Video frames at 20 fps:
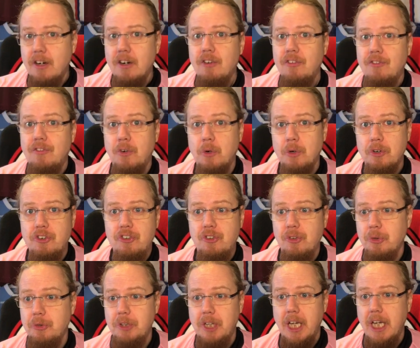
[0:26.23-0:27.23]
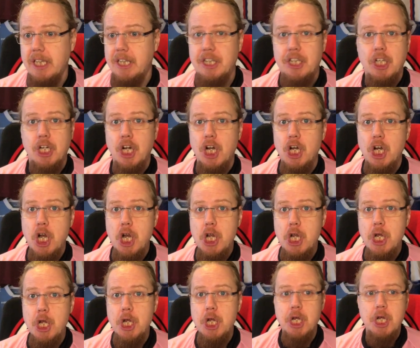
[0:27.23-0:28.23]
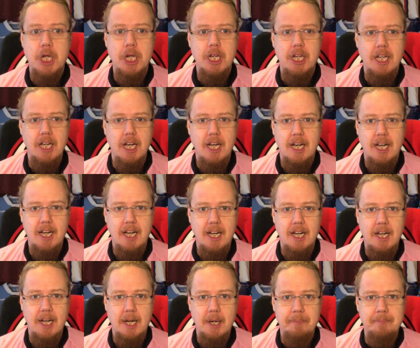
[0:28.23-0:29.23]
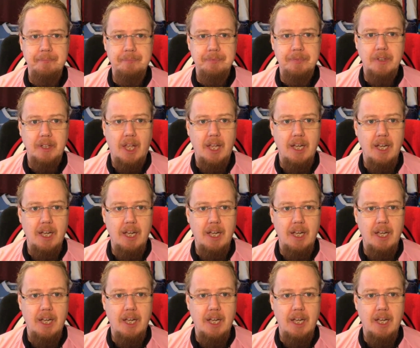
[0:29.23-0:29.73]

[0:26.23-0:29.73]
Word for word: Fortunately, um,